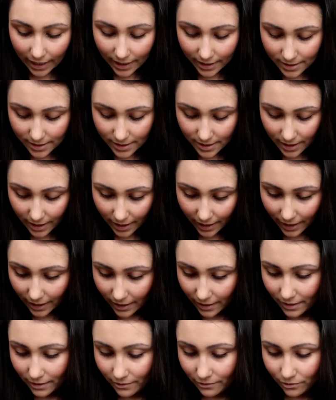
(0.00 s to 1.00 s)
And
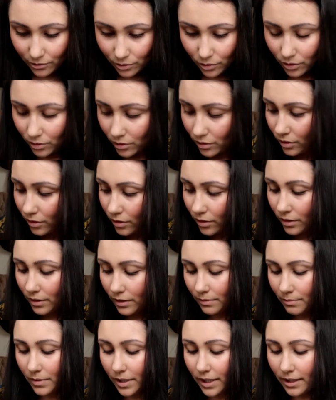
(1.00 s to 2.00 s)
then for
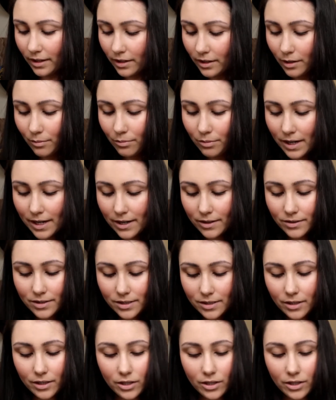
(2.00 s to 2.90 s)
my eyebrows,